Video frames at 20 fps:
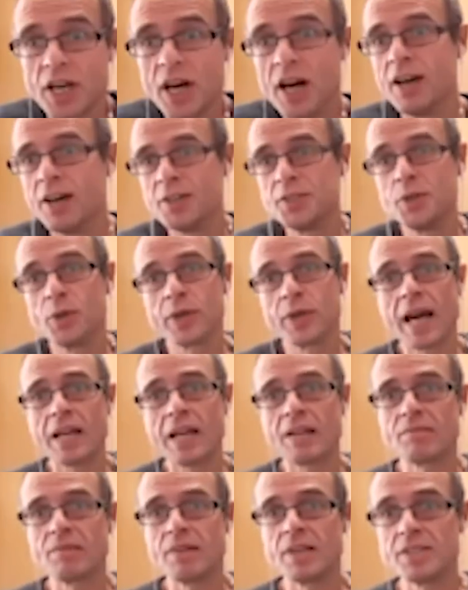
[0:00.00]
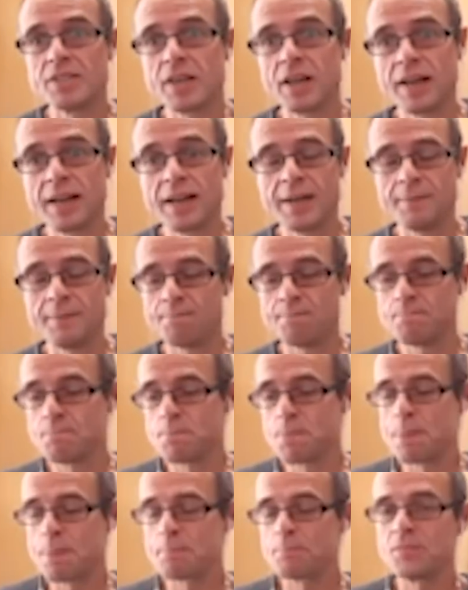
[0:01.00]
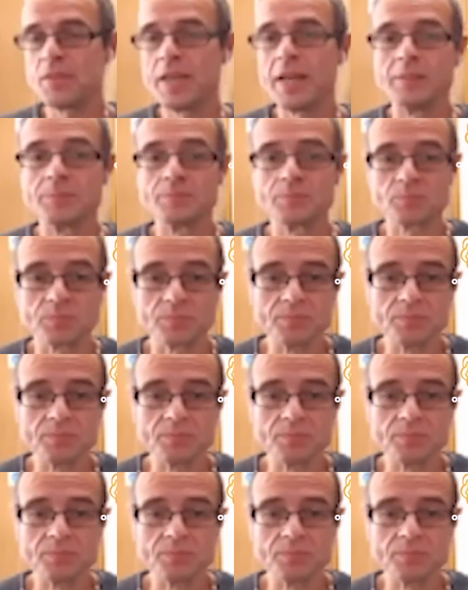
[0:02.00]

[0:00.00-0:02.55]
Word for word: to earn your calories. Um, yeah, yeah